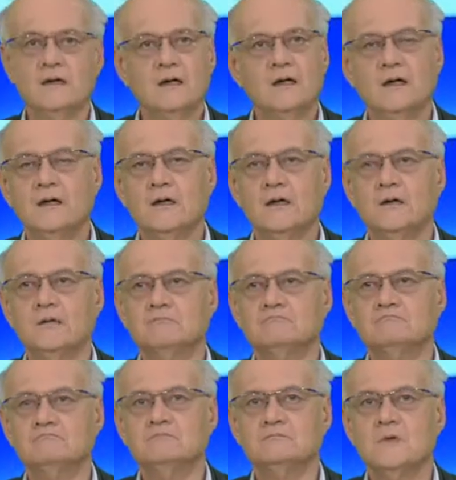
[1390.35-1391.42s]

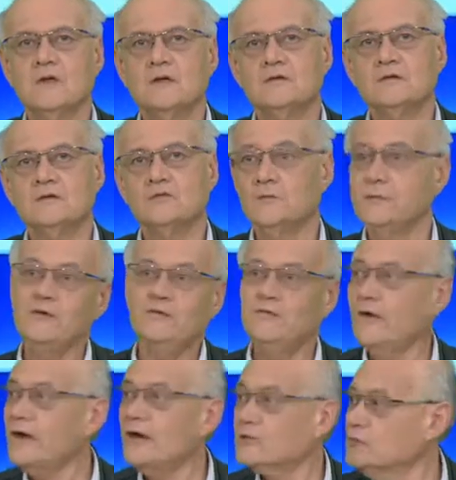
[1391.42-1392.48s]
To be
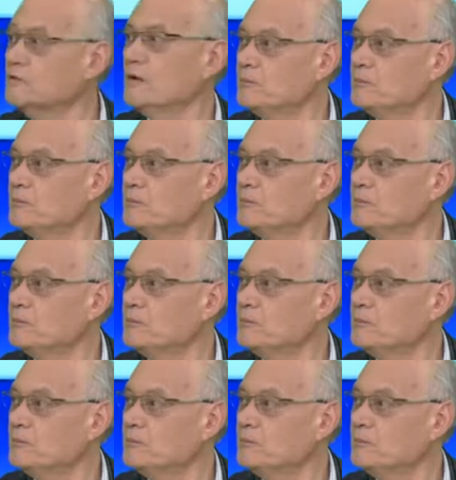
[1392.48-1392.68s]
fair to